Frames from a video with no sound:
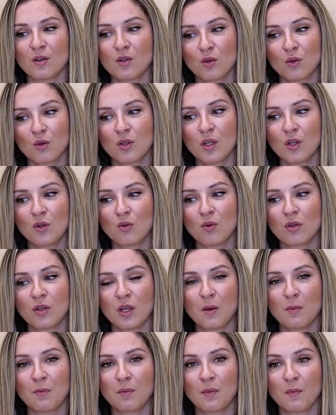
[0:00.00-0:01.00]
So you need to
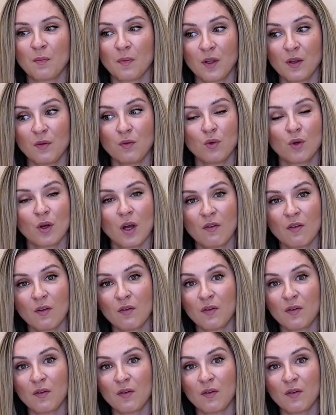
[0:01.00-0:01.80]
keep, if you have a